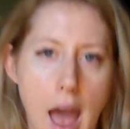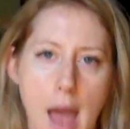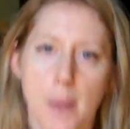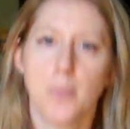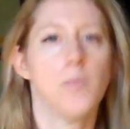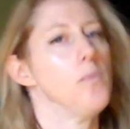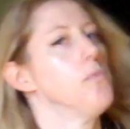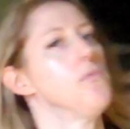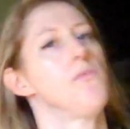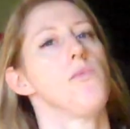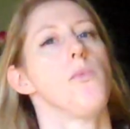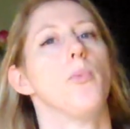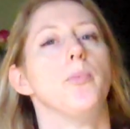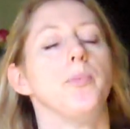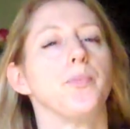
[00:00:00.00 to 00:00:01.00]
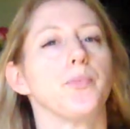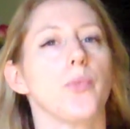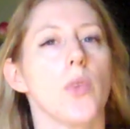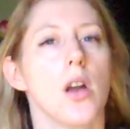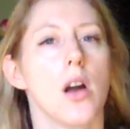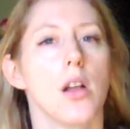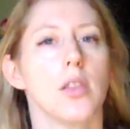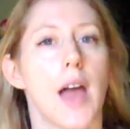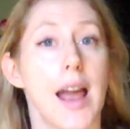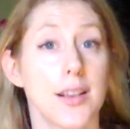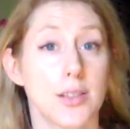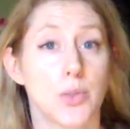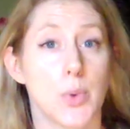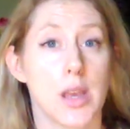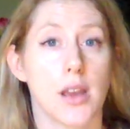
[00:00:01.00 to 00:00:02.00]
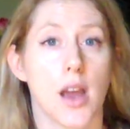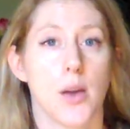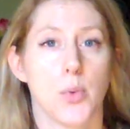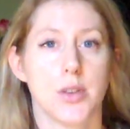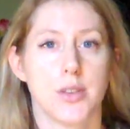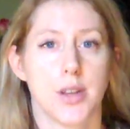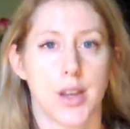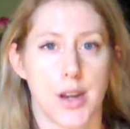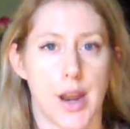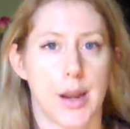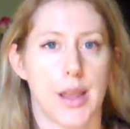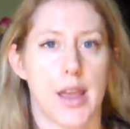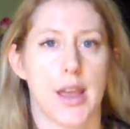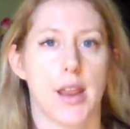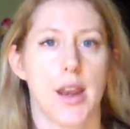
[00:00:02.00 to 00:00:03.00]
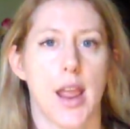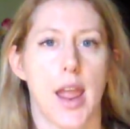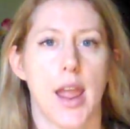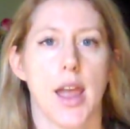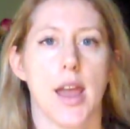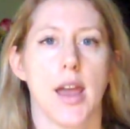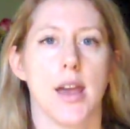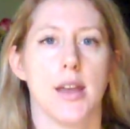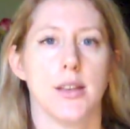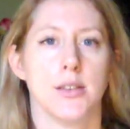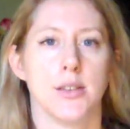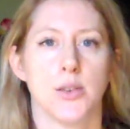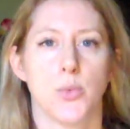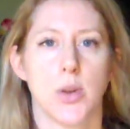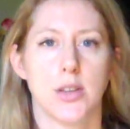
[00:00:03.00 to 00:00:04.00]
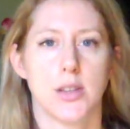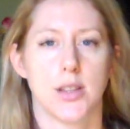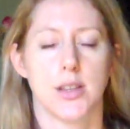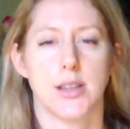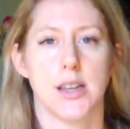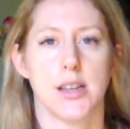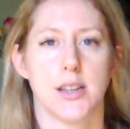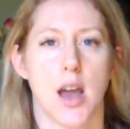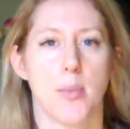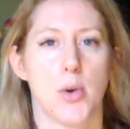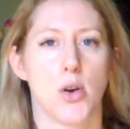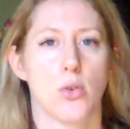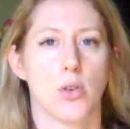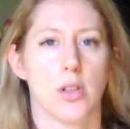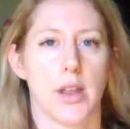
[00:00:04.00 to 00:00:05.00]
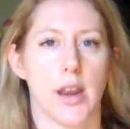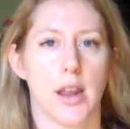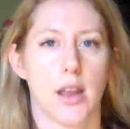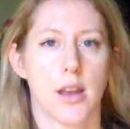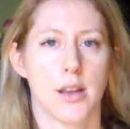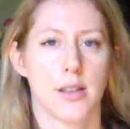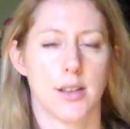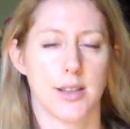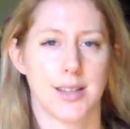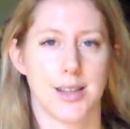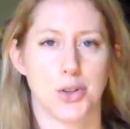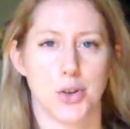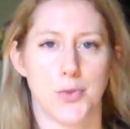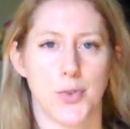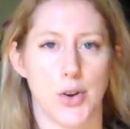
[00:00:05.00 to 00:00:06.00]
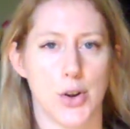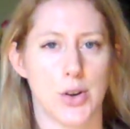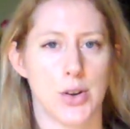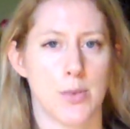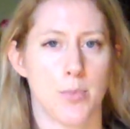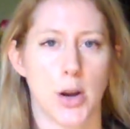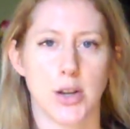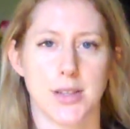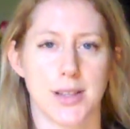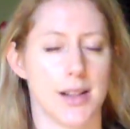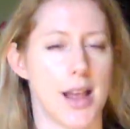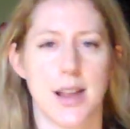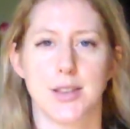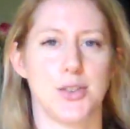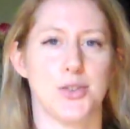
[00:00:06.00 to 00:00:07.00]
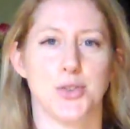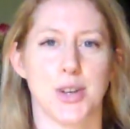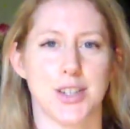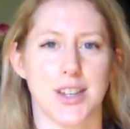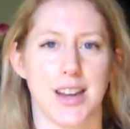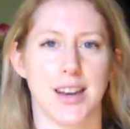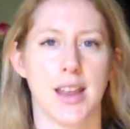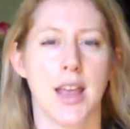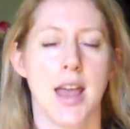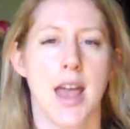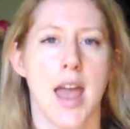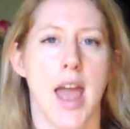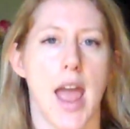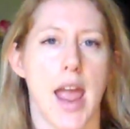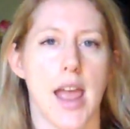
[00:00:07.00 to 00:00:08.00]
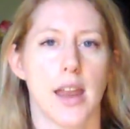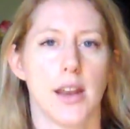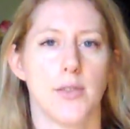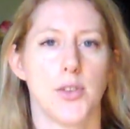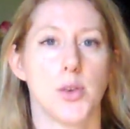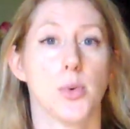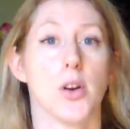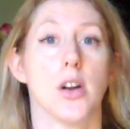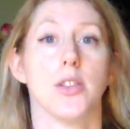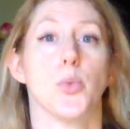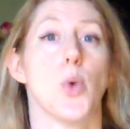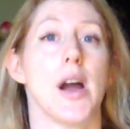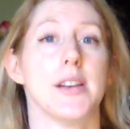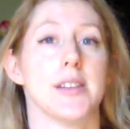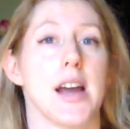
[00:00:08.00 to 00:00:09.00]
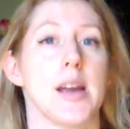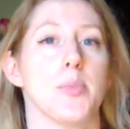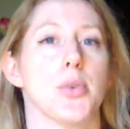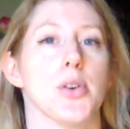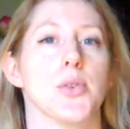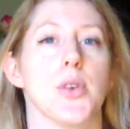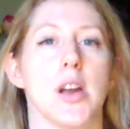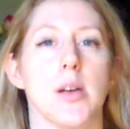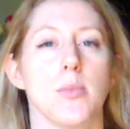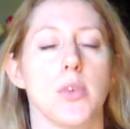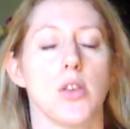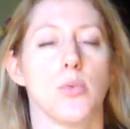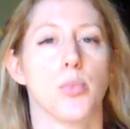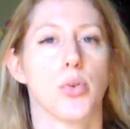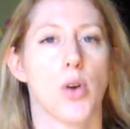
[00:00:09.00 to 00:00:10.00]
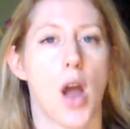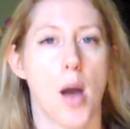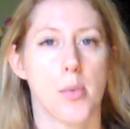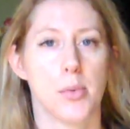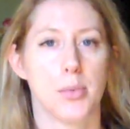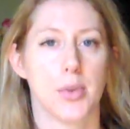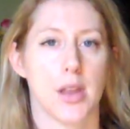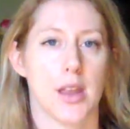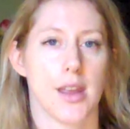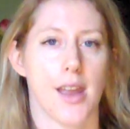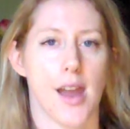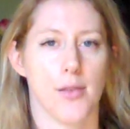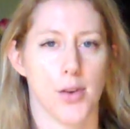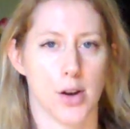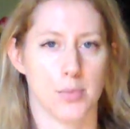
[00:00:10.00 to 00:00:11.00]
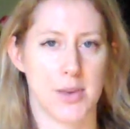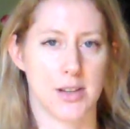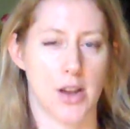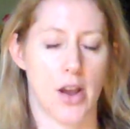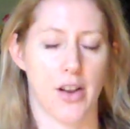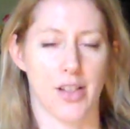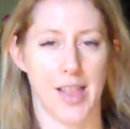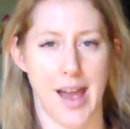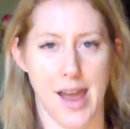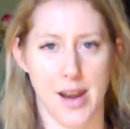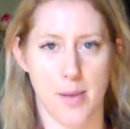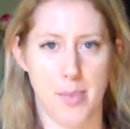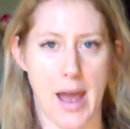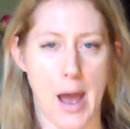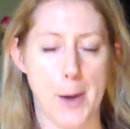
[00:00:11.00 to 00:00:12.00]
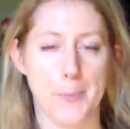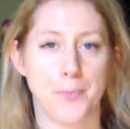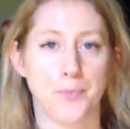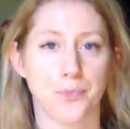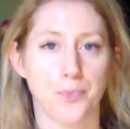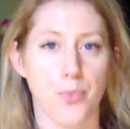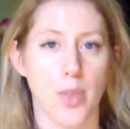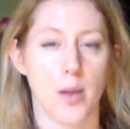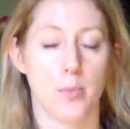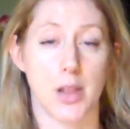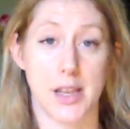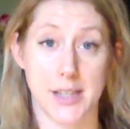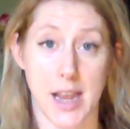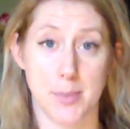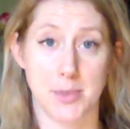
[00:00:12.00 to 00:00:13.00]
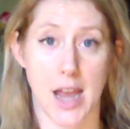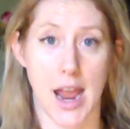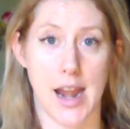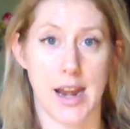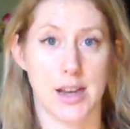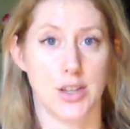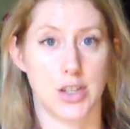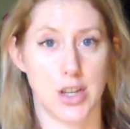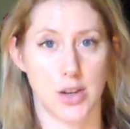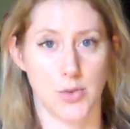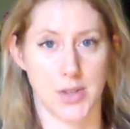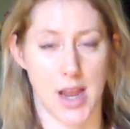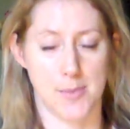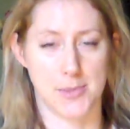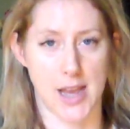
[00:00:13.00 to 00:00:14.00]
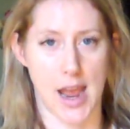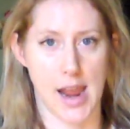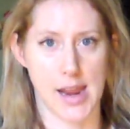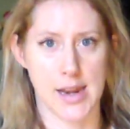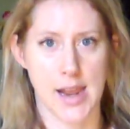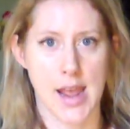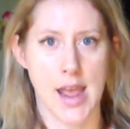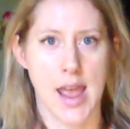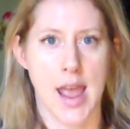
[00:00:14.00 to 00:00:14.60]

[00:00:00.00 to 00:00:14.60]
that last week I went to Connecticut and went to the Diadamo Clinic, the Center for Personalized Nutrition. And if you were on the Why Diet program, you probably have heard me talk a lot about blood type diet and genotype diet.